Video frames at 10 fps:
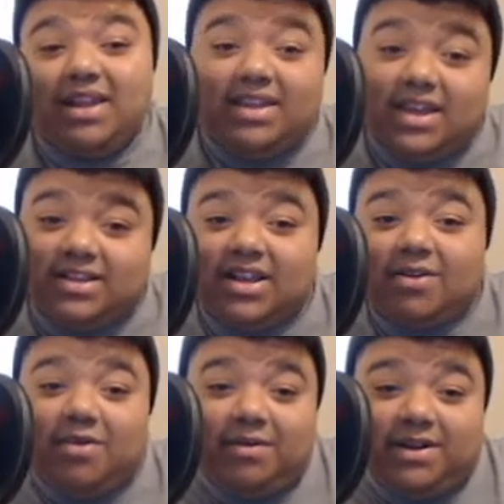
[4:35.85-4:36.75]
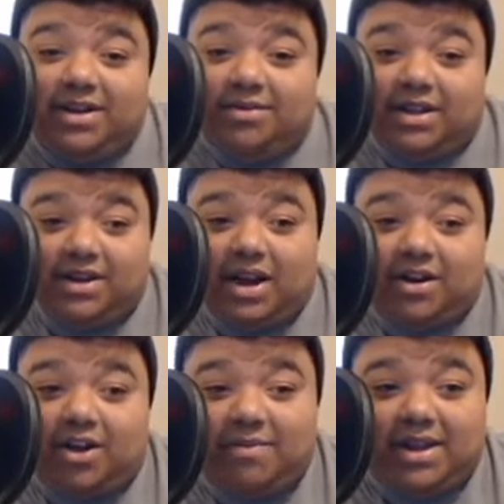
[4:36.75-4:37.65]
Yes, we already know that not
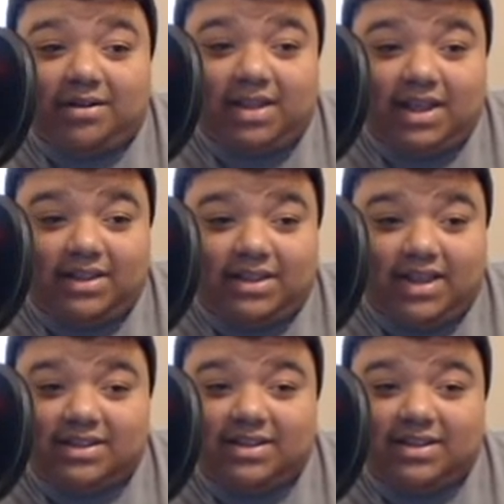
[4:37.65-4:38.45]
all men are like that.